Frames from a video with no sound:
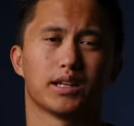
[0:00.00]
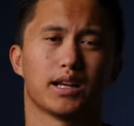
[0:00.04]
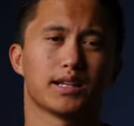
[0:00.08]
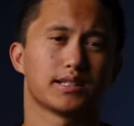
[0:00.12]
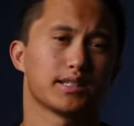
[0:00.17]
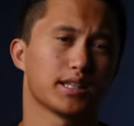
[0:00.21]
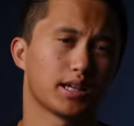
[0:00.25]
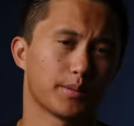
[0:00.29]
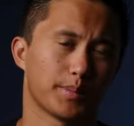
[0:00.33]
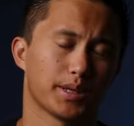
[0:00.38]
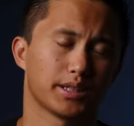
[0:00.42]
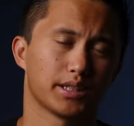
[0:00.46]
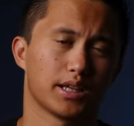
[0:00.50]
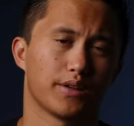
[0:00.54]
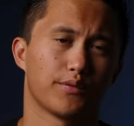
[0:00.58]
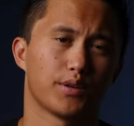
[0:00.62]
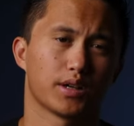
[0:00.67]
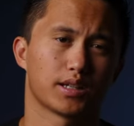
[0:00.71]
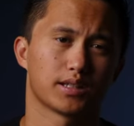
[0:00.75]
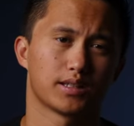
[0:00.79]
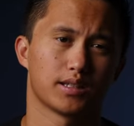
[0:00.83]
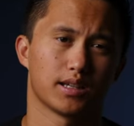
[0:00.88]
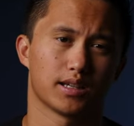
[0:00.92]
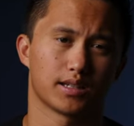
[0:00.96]
the nice thing about the
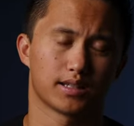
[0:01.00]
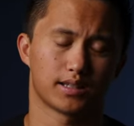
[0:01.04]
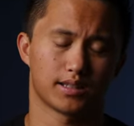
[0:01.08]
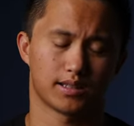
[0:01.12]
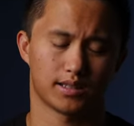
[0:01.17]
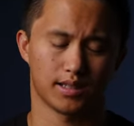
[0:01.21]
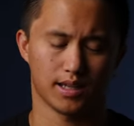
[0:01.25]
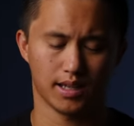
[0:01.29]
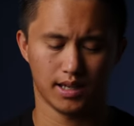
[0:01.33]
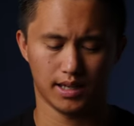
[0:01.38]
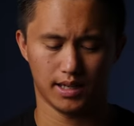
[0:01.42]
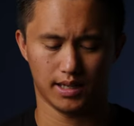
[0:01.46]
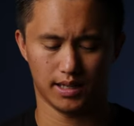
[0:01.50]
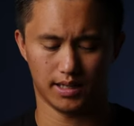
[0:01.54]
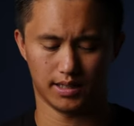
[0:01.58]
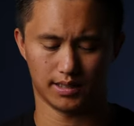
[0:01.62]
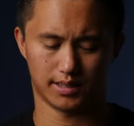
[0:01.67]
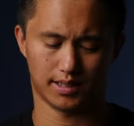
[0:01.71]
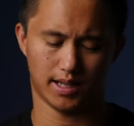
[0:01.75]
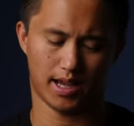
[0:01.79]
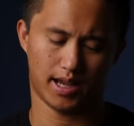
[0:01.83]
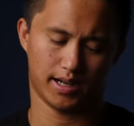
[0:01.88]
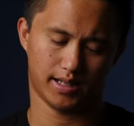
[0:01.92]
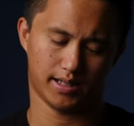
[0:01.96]
FX6
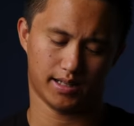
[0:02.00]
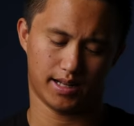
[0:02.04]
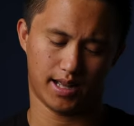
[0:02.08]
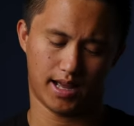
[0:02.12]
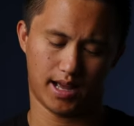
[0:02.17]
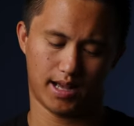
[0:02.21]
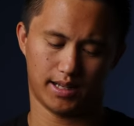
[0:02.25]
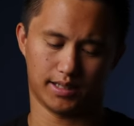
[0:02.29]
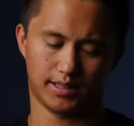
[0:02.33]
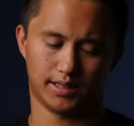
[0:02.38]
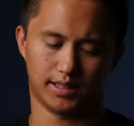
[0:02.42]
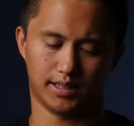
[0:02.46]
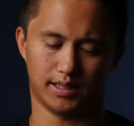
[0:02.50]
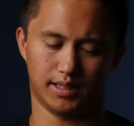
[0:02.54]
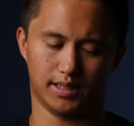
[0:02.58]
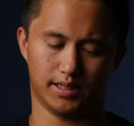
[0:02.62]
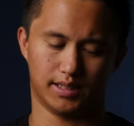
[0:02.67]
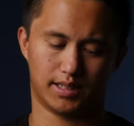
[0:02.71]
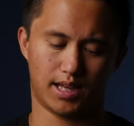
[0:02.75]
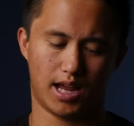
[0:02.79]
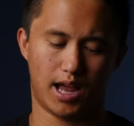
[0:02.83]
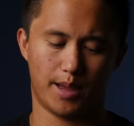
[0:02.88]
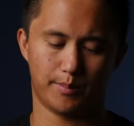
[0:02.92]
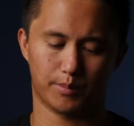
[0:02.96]
is that it has the
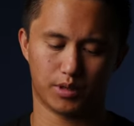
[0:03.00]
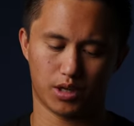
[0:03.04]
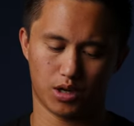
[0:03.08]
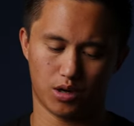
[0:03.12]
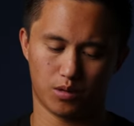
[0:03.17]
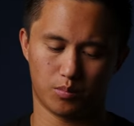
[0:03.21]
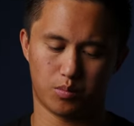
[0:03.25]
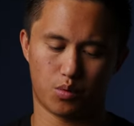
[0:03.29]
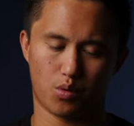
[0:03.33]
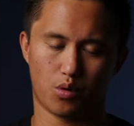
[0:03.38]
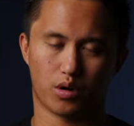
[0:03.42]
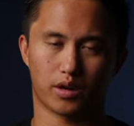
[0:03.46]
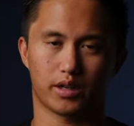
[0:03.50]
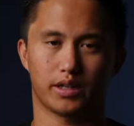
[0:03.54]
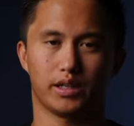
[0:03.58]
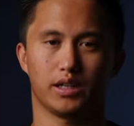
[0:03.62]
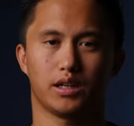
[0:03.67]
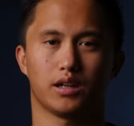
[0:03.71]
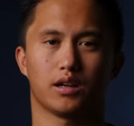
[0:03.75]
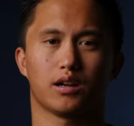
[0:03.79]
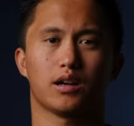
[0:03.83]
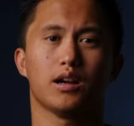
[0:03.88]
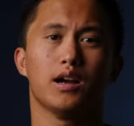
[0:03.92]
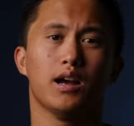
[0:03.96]
timecode port
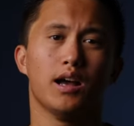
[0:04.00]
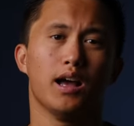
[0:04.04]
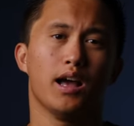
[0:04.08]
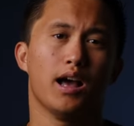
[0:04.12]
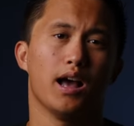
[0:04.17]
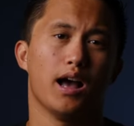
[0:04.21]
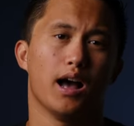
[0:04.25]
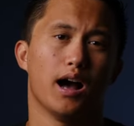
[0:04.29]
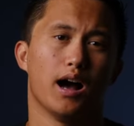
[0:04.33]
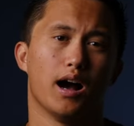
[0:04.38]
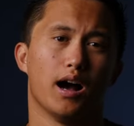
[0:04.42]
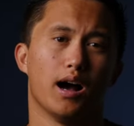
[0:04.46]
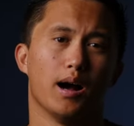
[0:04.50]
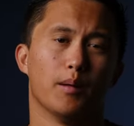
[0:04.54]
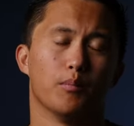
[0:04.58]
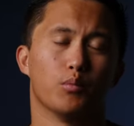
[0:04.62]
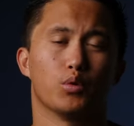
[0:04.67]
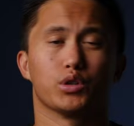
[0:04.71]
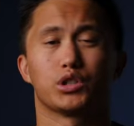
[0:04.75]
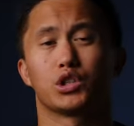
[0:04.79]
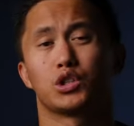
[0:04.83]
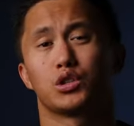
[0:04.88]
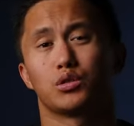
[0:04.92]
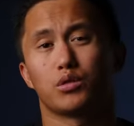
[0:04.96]
here, um,
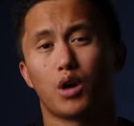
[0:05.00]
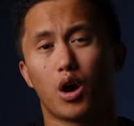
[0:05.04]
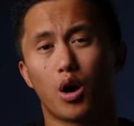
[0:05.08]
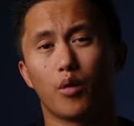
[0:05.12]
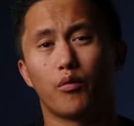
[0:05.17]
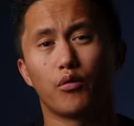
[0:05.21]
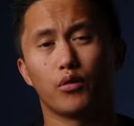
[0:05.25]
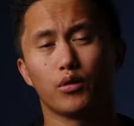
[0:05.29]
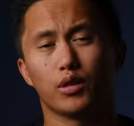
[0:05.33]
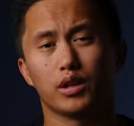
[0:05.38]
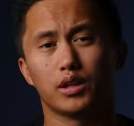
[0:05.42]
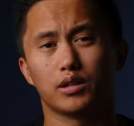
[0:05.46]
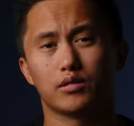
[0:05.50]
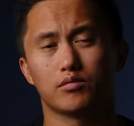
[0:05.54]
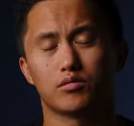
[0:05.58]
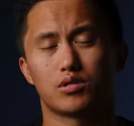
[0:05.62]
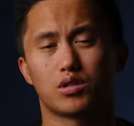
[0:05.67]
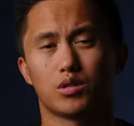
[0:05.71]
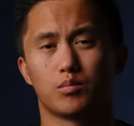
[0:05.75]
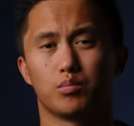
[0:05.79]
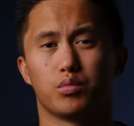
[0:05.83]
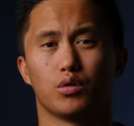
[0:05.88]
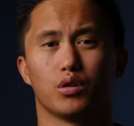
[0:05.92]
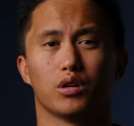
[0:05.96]
which hopefully
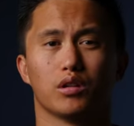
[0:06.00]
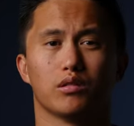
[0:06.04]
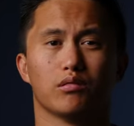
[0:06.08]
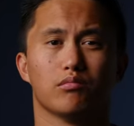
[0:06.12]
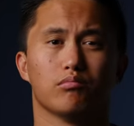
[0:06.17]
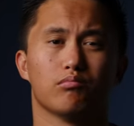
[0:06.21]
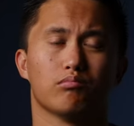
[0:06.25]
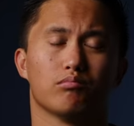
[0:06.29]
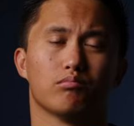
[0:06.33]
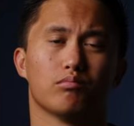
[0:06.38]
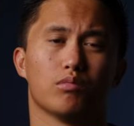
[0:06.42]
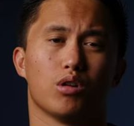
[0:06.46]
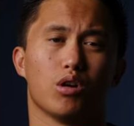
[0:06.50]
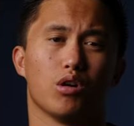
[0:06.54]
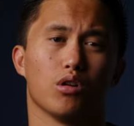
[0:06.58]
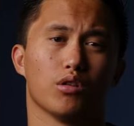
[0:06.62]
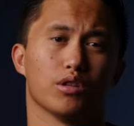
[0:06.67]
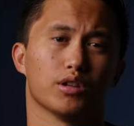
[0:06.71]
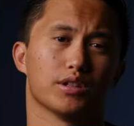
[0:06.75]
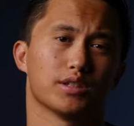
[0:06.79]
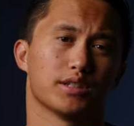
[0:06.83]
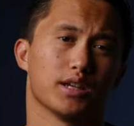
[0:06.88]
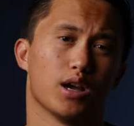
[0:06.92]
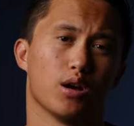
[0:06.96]
should put all
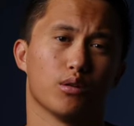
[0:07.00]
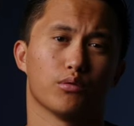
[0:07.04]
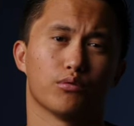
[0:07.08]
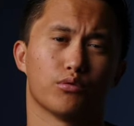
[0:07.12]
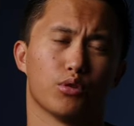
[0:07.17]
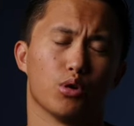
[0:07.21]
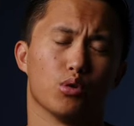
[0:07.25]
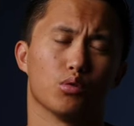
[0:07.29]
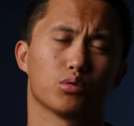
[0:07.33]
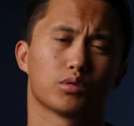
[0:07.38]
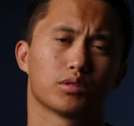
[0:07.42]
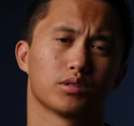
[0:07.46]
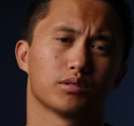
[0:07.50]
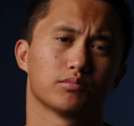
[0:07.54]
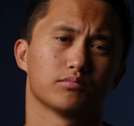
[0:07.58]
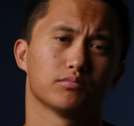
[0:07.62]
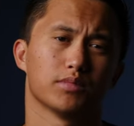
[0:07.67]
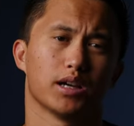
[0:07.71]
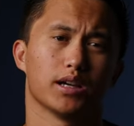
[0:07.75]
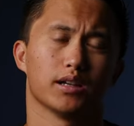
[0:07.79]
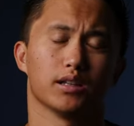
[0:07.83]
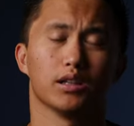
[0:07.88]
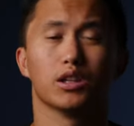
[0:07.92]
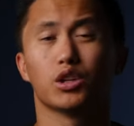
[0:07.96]
the sound folk
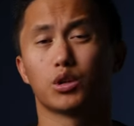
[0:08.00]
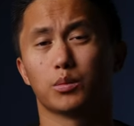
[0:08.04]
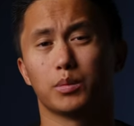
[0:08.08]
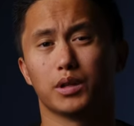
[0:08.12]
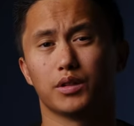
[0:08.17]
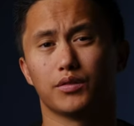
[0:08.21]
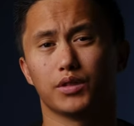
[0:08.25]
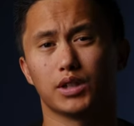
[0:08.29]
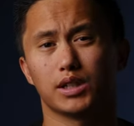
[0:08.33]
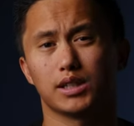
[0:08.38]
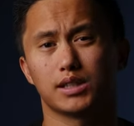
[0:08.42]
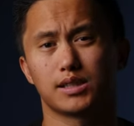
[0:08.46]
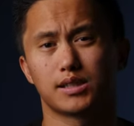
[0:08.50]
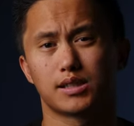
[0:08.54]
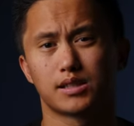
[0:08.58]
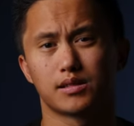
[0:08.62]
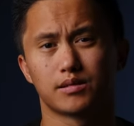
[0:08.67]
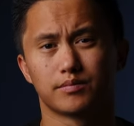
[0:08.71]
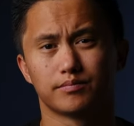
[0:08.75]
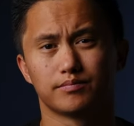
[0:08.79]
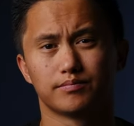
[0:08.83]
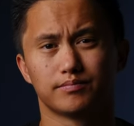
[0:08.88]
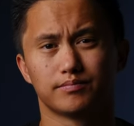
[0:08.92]
at a little bit of ease.